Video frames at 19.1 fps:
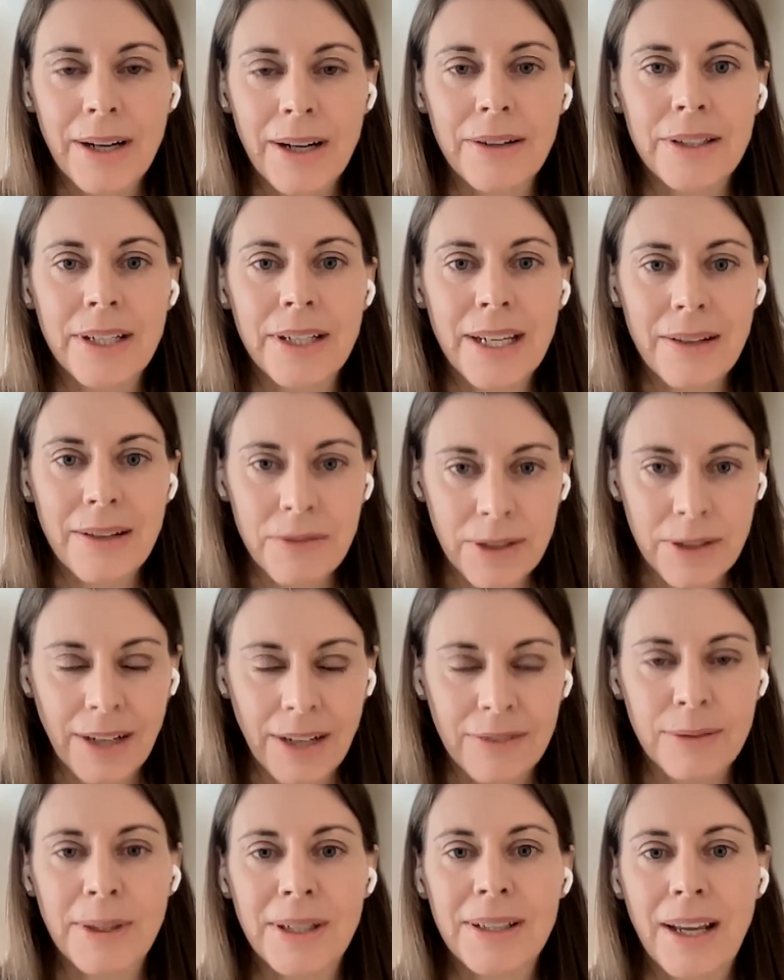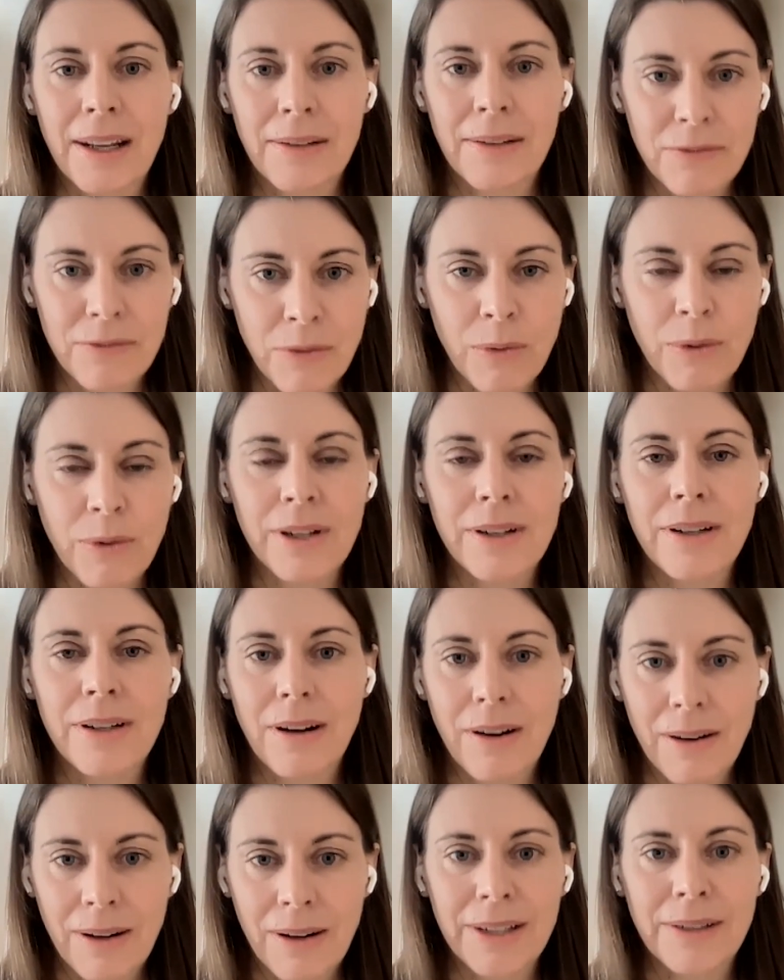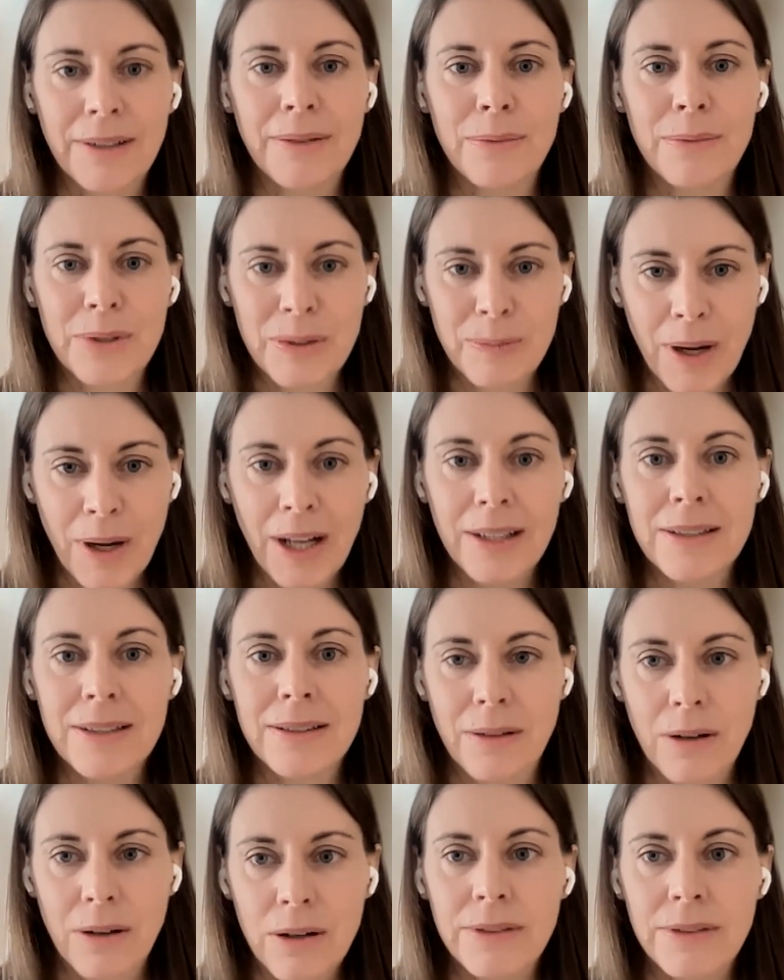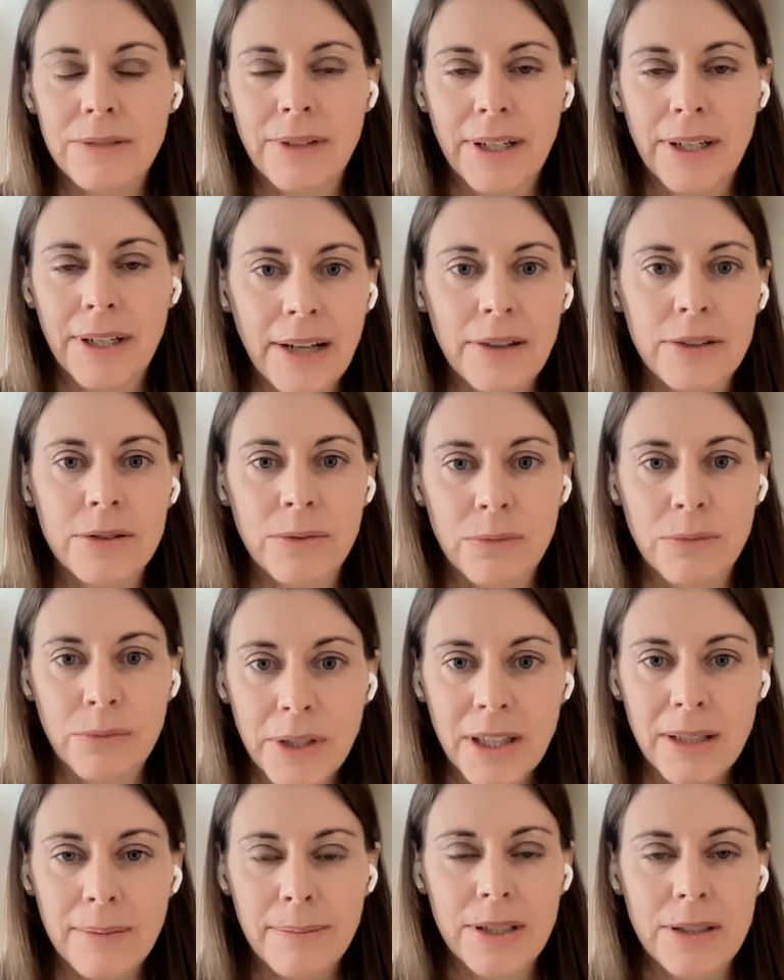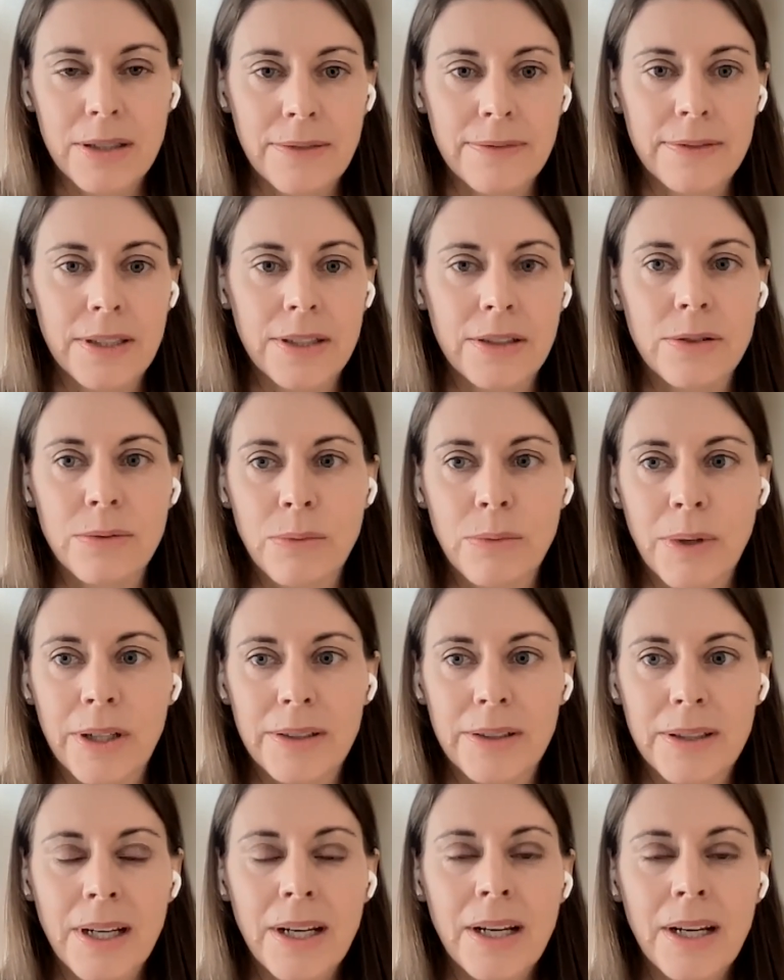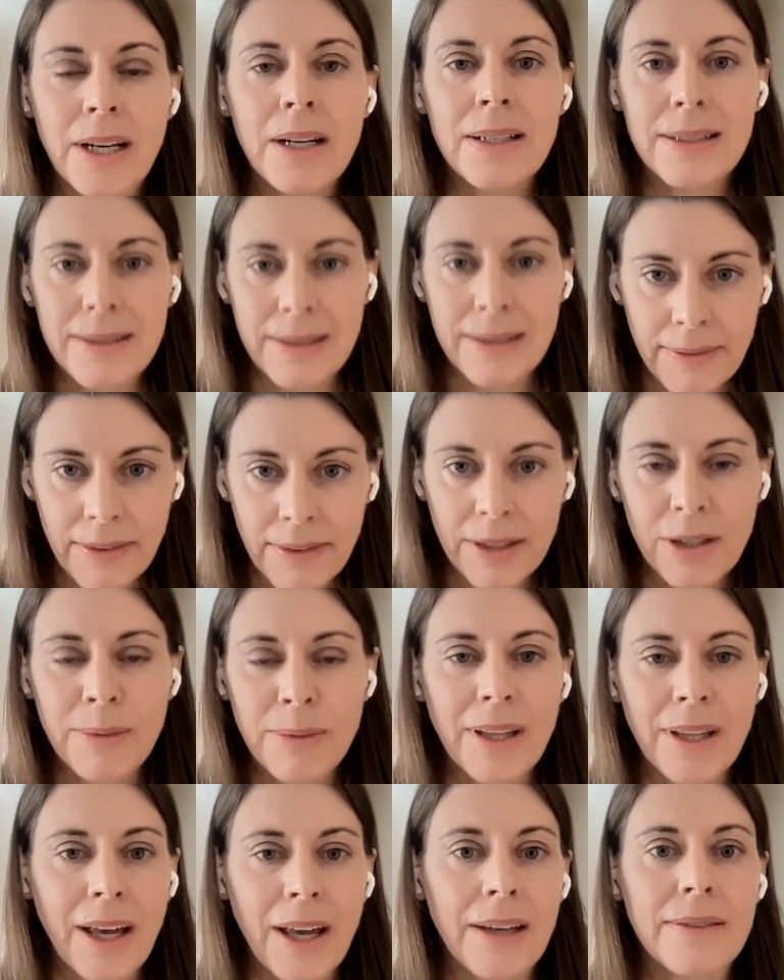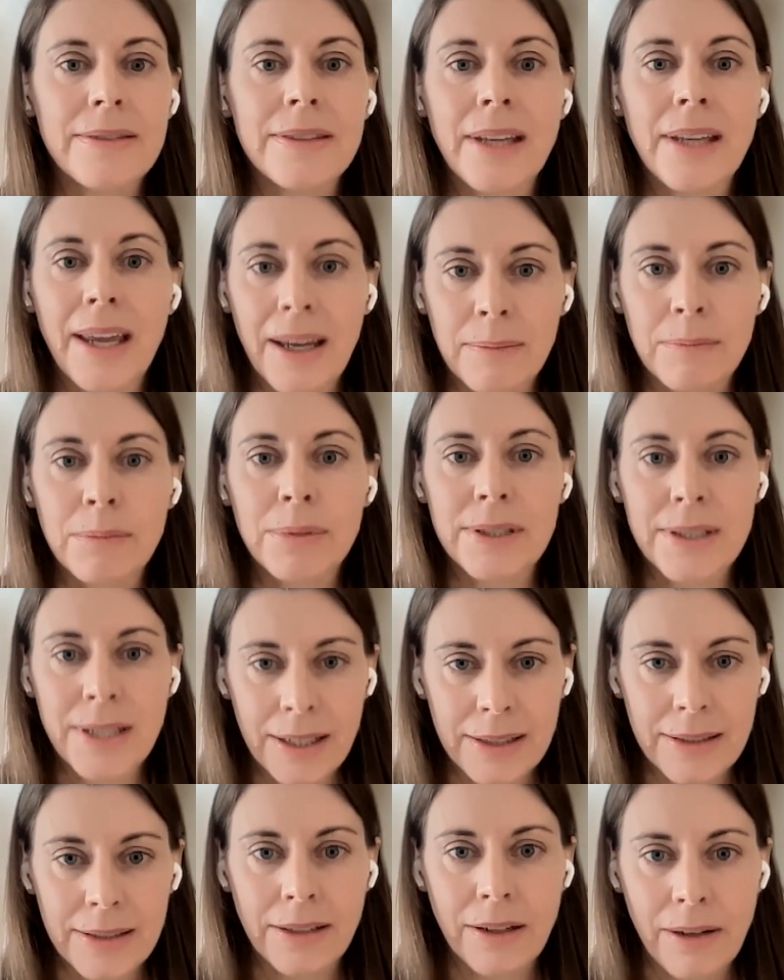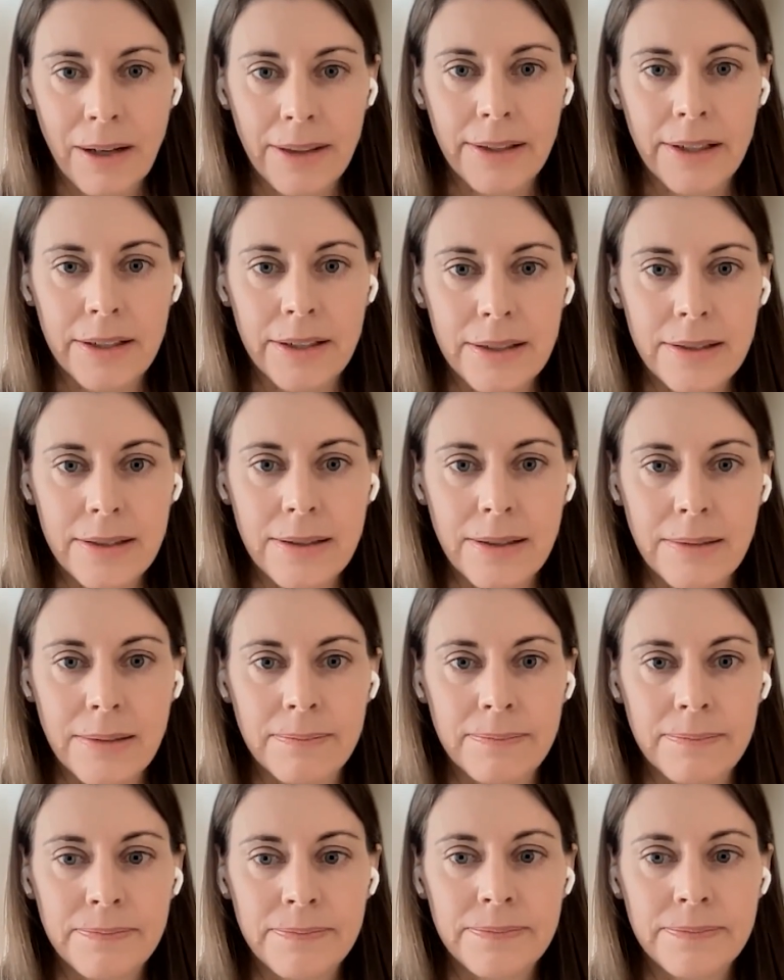priority for government and for our response to COVID right now should really be shifting toward saving human lives and protecting our healthcare system.